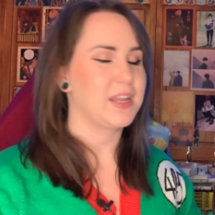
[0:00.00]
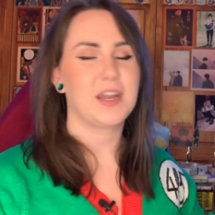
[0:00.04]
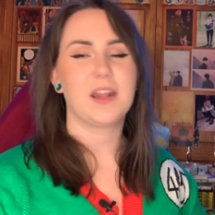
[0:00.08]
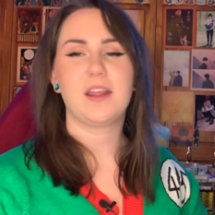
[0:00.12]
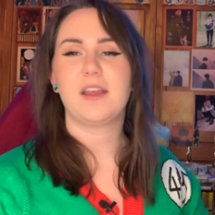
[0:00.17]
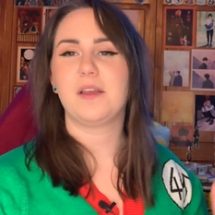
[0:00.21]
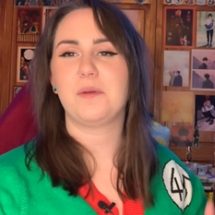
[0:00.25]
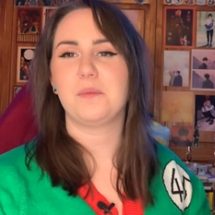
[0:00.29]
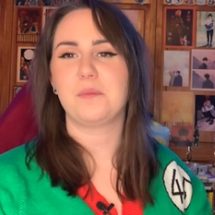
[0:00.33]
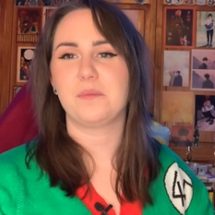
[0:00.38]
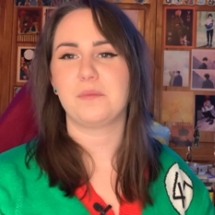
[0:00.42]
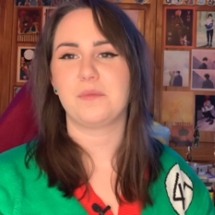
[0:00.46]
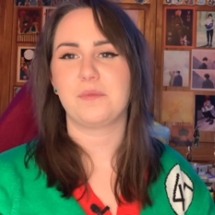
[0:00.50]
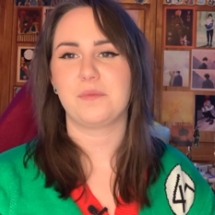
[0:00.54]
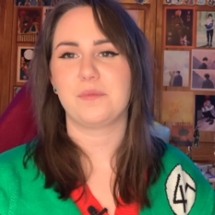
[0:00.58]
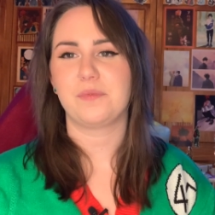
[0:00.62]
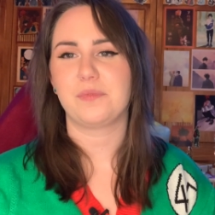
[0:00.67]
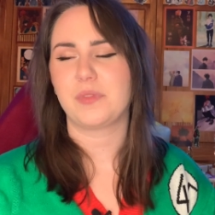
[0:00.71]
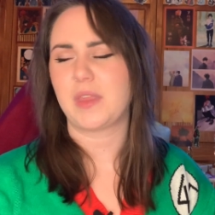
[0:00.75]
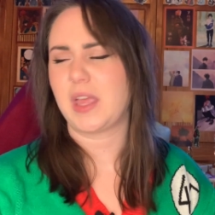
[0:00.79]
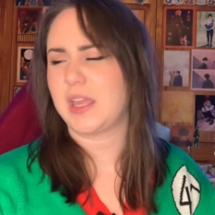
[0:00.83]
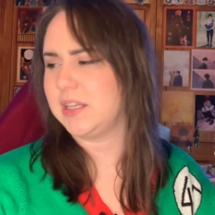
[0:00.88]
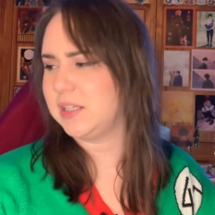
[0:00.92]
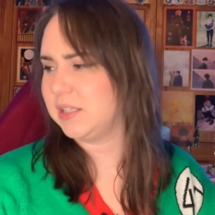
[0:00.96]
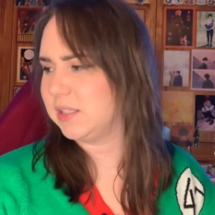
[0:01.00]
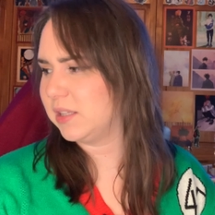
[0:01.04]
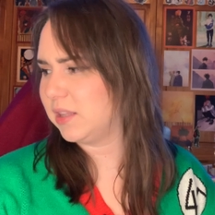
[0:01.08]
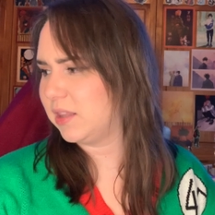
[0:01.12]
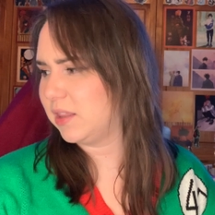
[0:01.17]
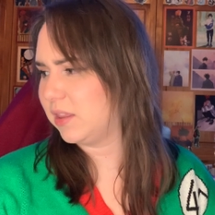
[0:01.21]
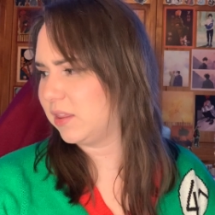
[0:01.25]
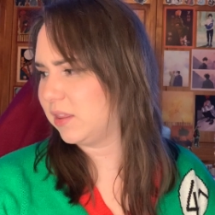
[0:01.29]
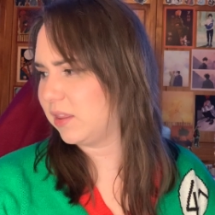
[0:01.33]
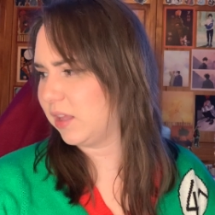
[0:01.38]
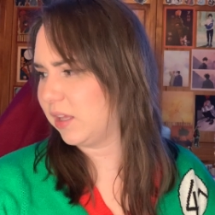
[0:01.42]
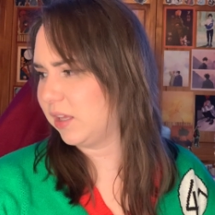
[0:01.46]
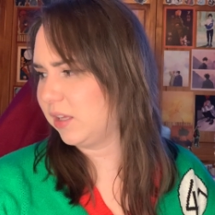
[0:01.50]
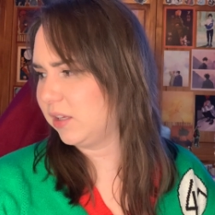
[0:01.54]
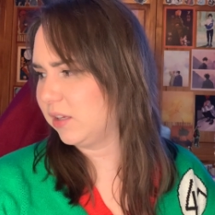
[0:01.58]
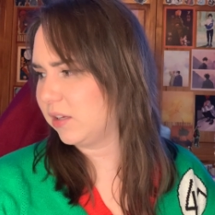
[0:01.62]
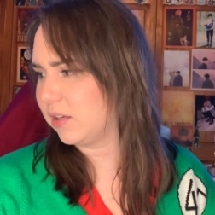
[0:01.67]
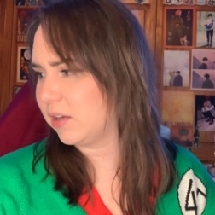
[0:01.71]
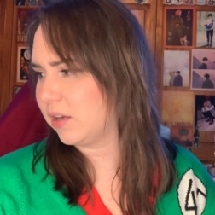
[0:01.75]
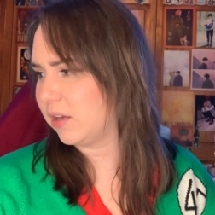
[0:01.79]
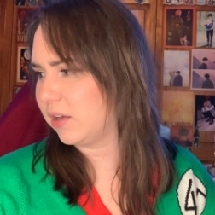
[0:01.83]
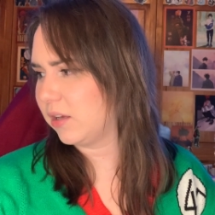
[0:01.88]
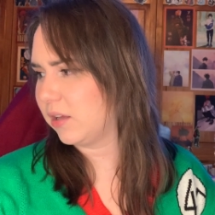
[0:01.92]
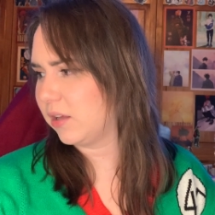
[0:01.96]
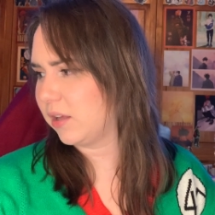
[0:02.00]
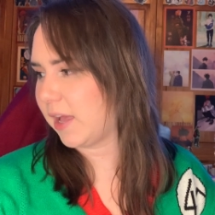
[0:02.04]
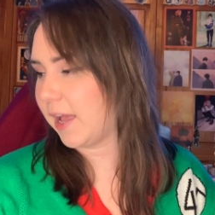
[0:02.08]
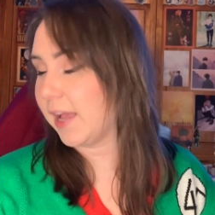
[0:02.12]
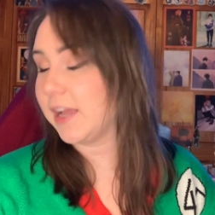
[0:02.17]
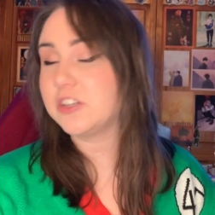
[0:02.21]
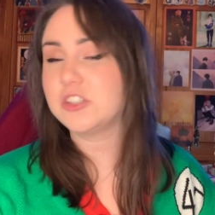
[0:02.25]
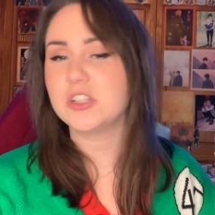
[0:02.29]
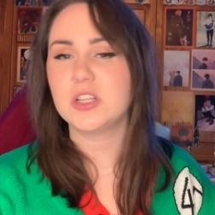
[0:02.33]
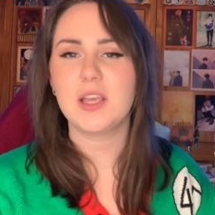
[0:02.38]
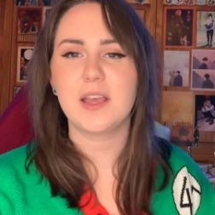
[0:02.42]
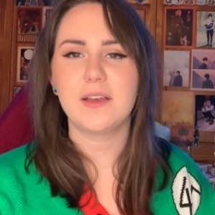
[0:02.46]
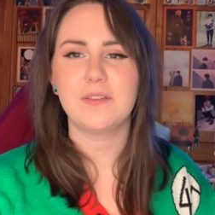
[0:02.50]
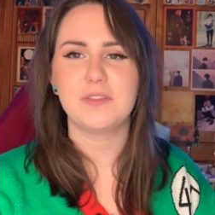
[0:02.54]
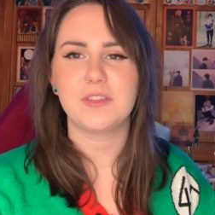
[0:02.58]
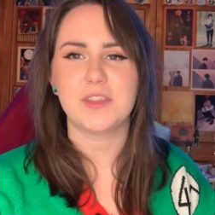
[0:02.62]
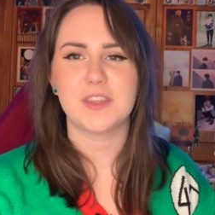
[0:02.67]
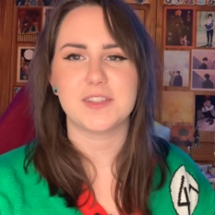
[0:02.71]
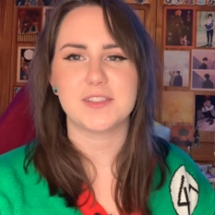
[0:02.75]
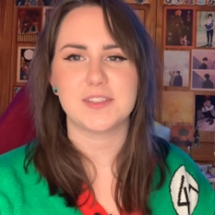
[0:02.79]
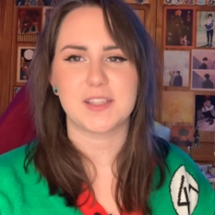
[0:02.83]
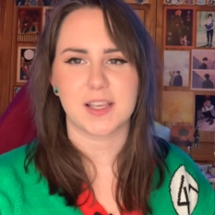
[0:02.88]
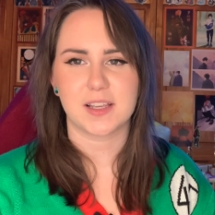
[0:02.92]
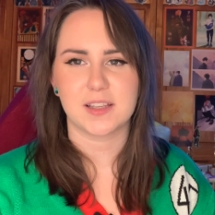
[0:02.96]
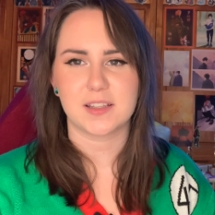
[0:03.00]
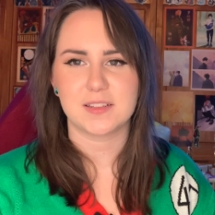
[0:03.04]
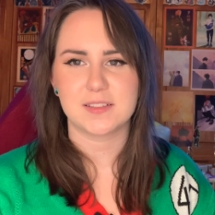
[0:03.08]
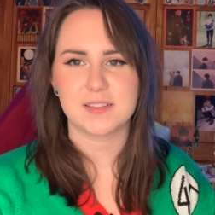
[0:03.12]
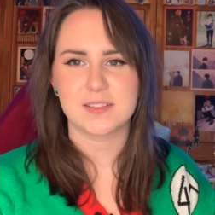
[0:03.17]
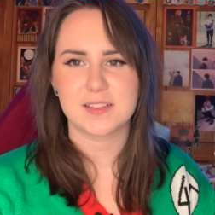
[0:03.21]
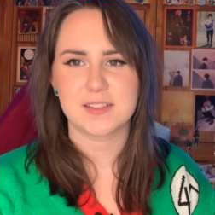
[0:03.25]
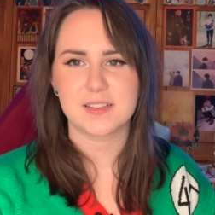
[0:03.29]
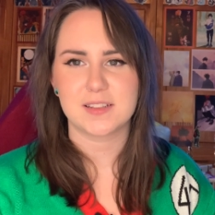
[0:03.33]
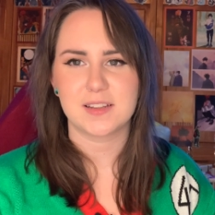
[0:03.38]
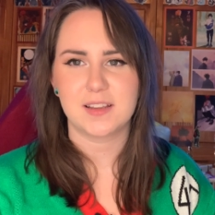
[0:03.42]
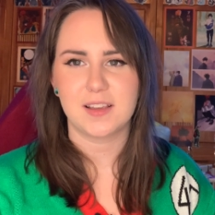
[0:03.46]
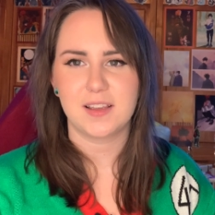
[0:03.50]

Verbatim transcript: And I'm, I think, I actually have the second